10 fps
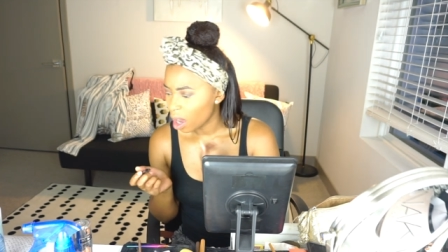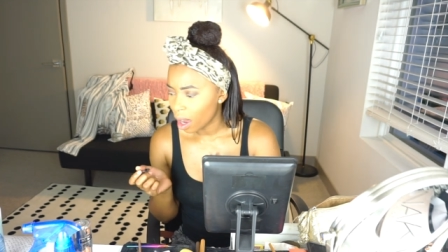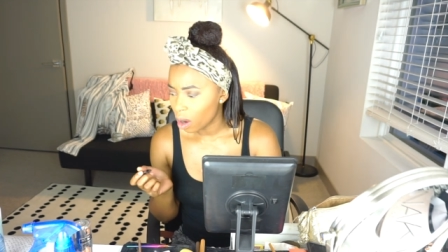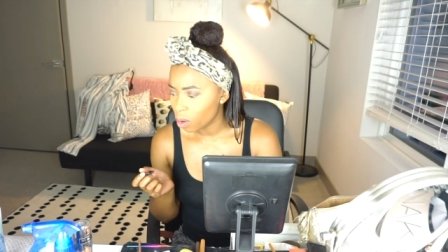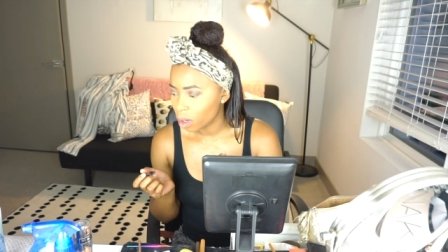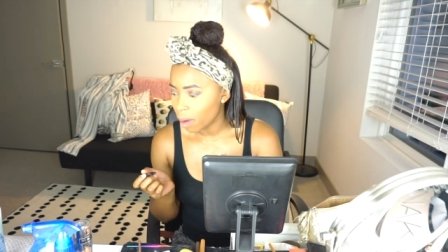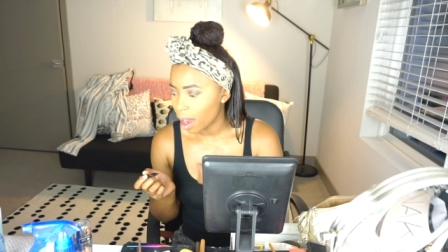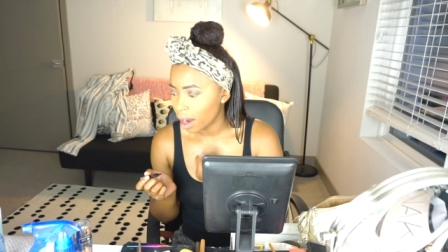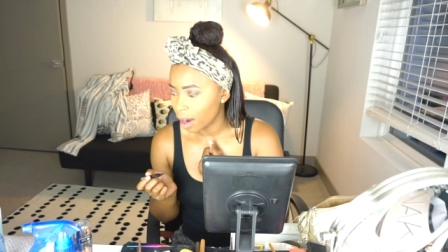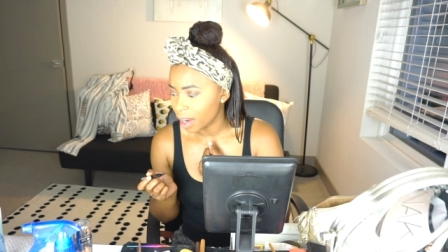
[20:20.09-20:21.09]
How old am I?
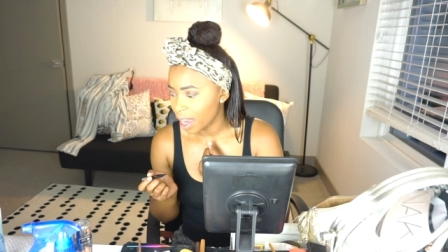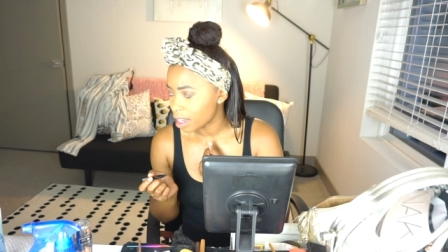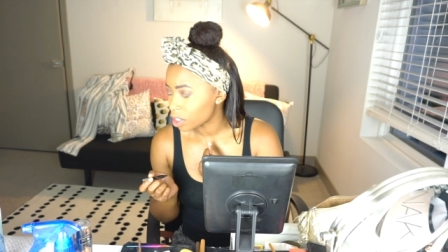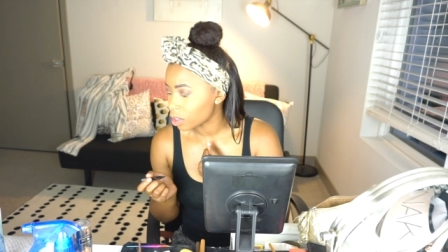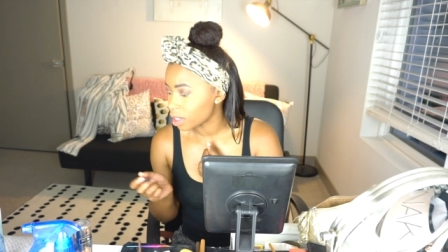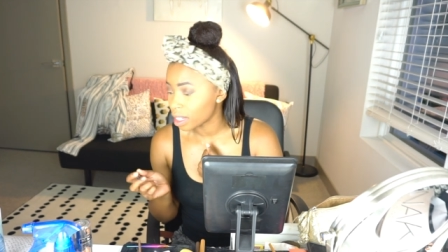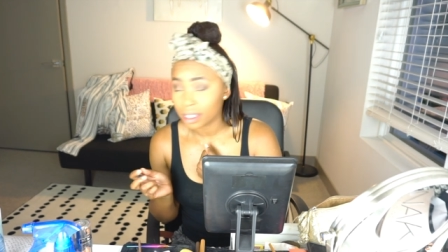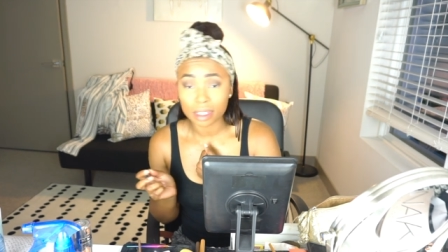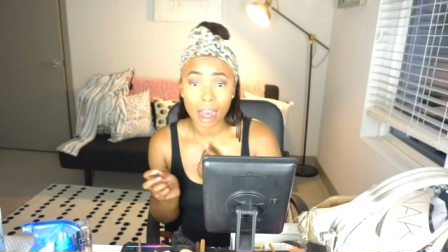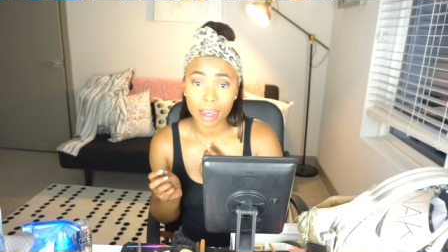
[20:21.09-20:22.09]
I already answered
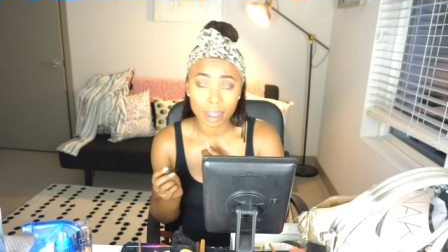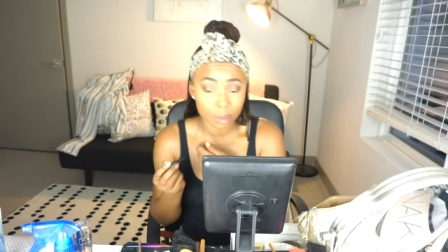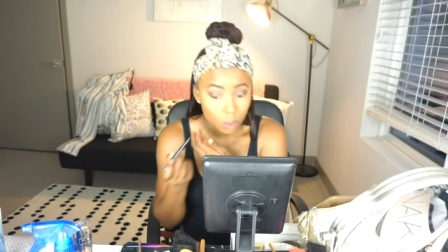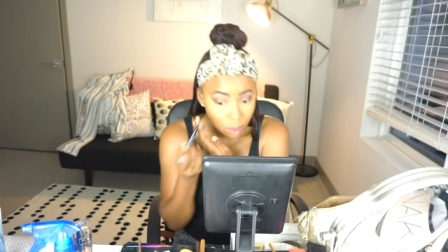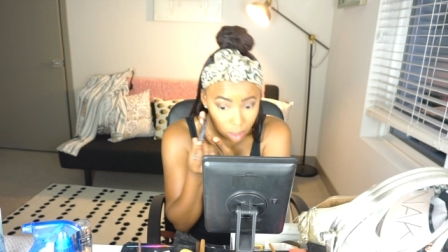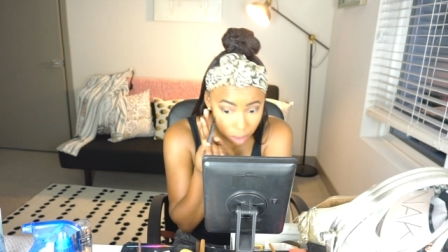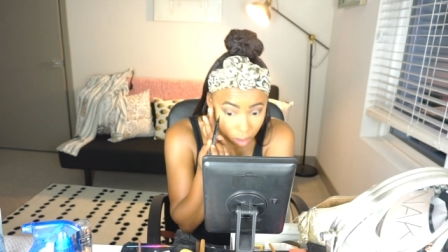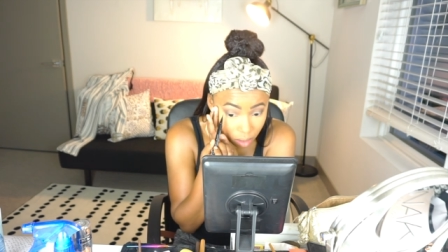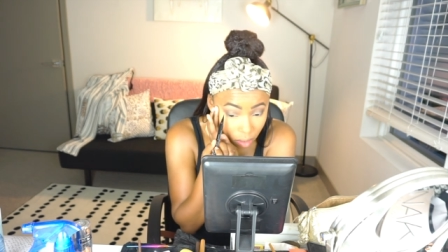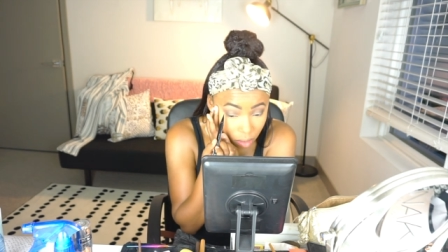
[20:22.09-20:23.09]
this. I am
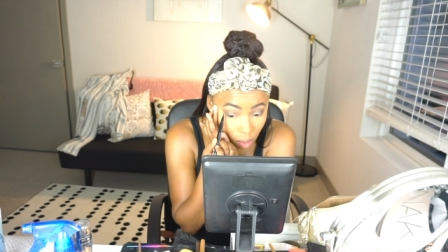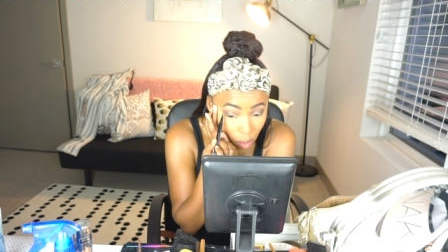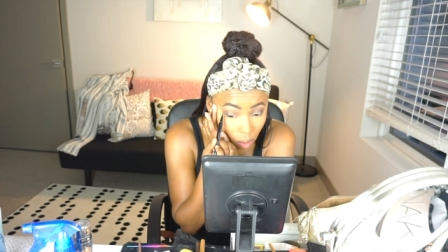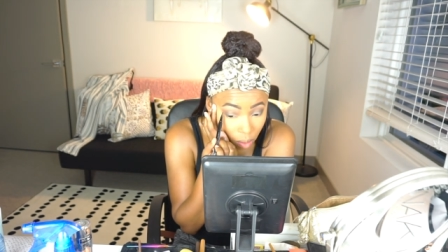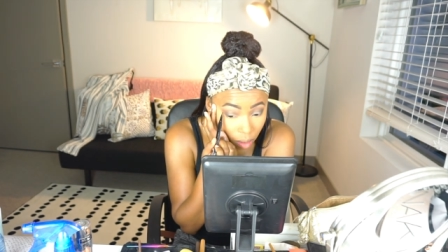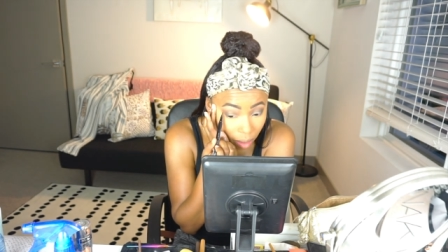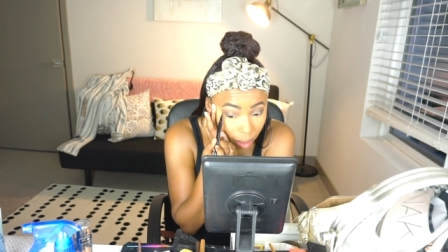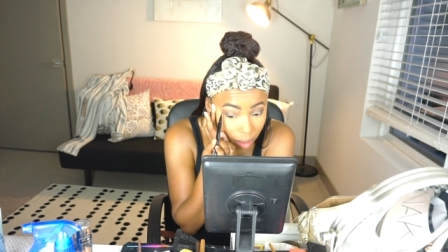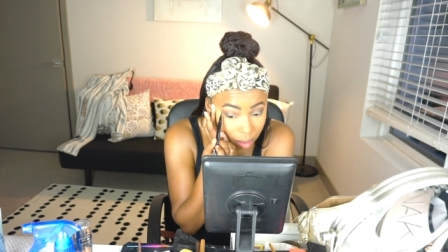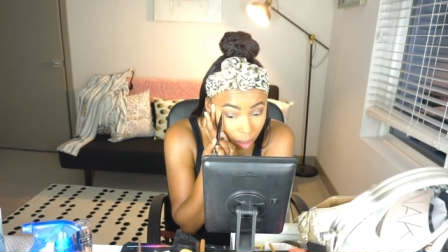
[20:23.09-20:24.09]
26 years old and
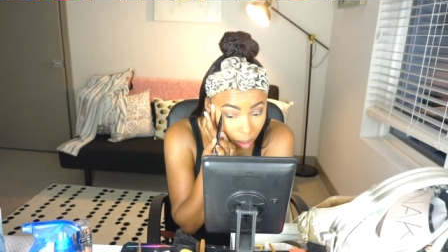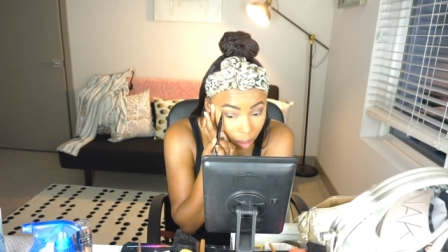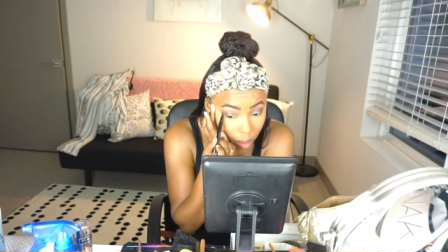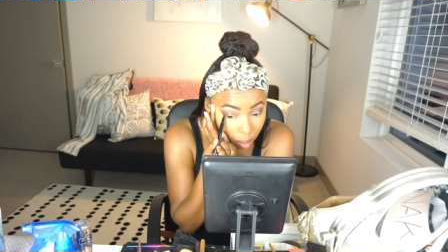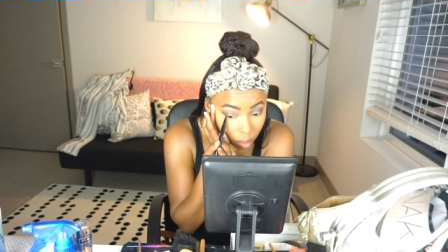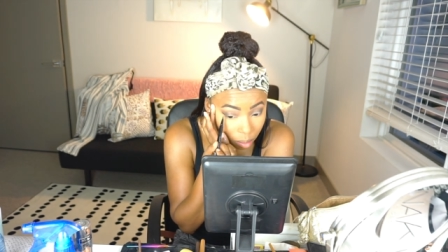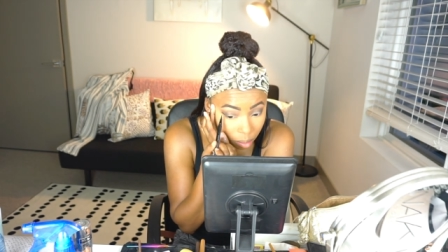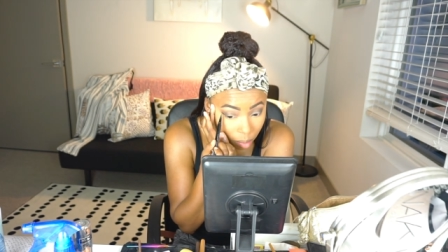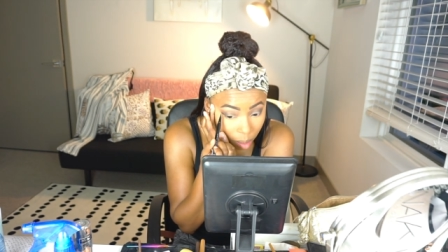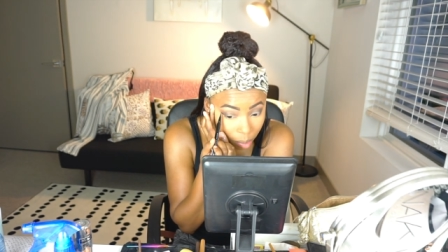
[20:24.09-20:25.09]
like I said,
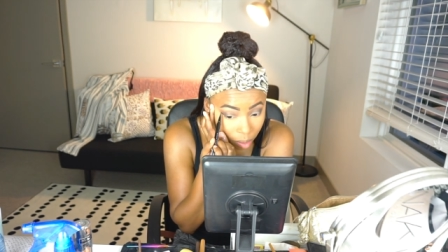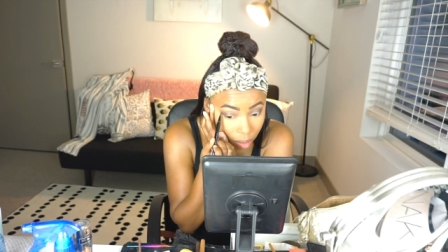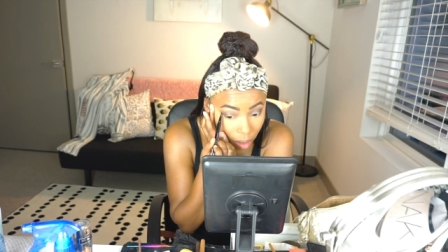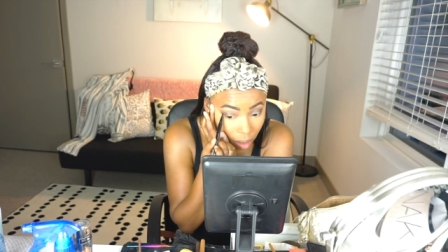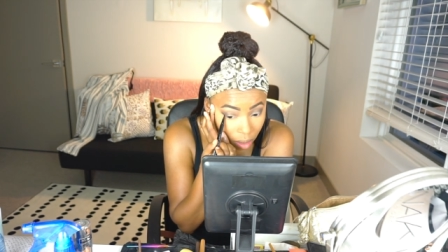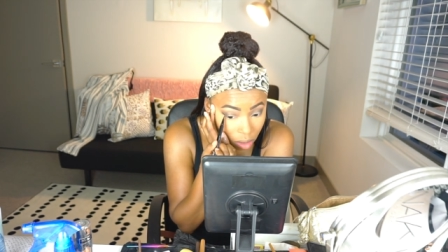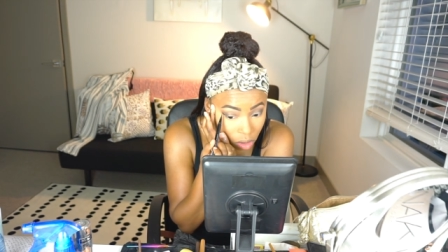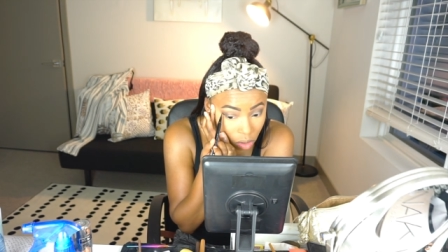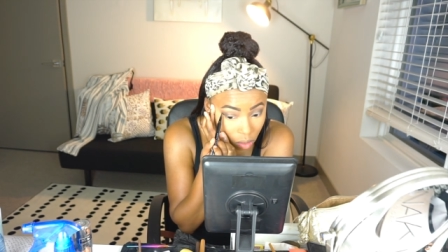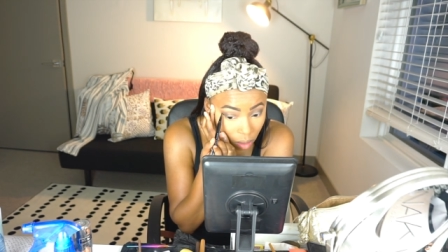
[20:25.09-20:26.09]
my birthday
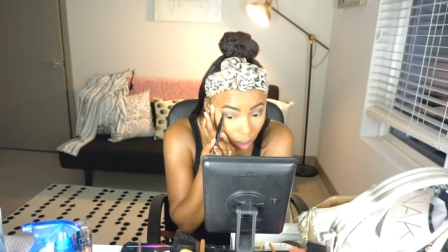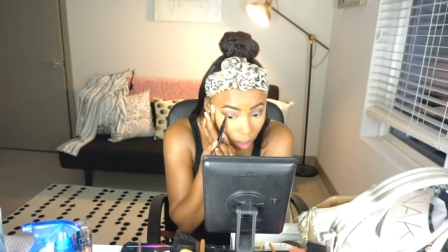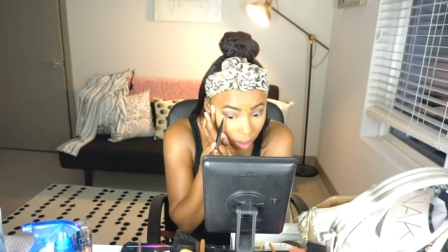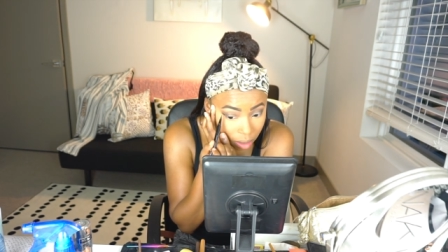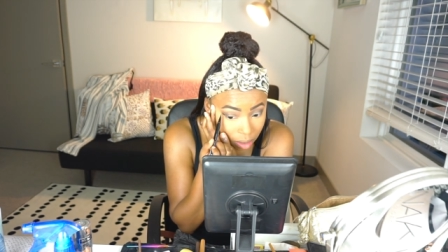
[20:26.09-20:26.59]
is July